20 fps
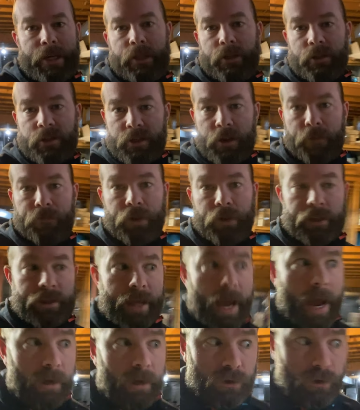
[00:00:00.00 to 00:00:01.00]
and stuff like
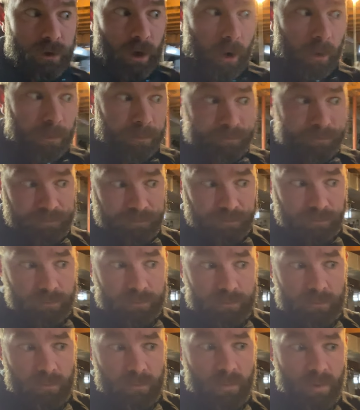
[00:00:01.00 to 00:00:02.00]
that. So
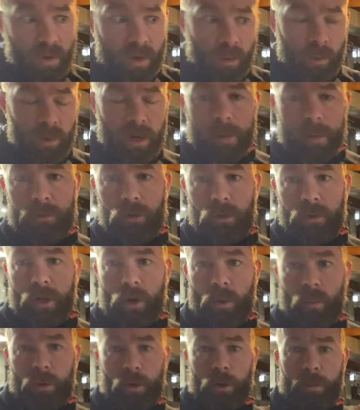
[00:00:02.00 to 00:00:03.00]
when I'm doing
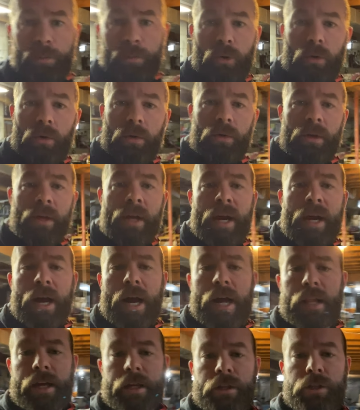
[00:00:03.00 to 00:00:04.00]
a whirlpool,
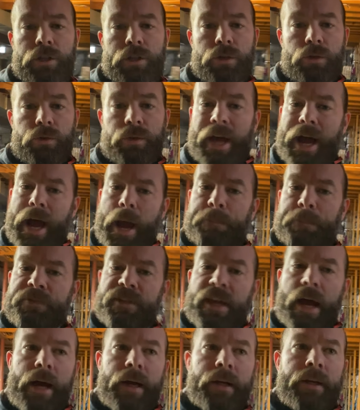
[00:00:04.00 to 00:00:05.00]
I like to do the hop
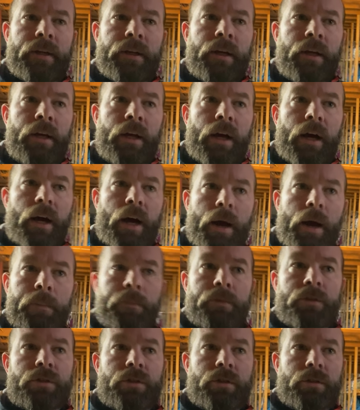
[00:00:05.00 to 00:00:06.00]
sock.
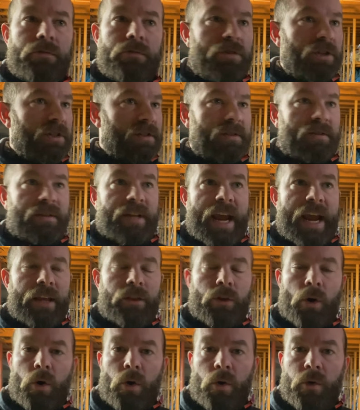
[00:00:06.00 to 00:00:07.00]
Just take
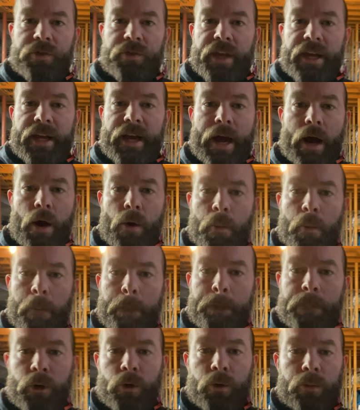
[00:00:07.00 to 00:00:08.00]
the whole thing
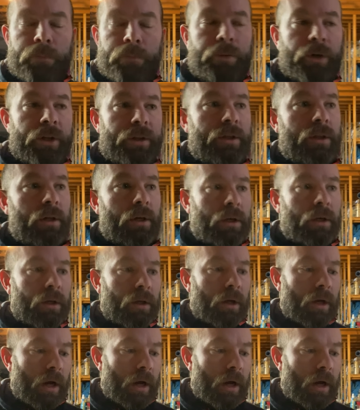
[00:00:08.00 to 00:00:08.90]
out, boom, put the